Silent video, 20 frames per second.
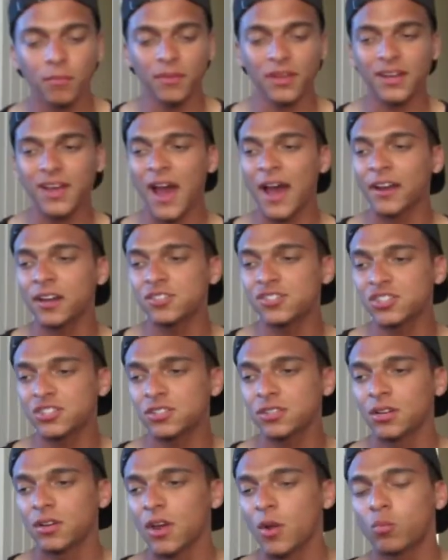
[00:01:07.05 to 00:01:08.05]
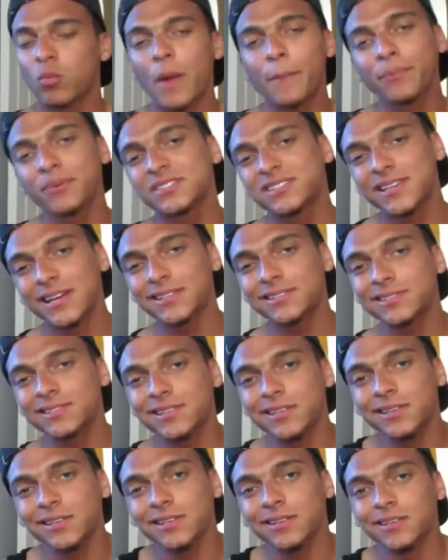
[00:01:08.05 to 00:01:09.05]
It kind of just represents
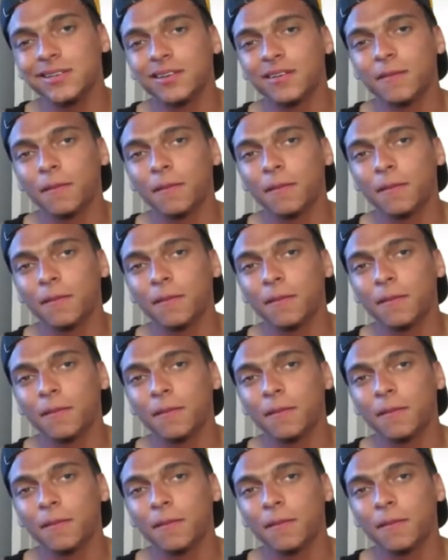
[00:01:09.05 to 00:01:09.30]
the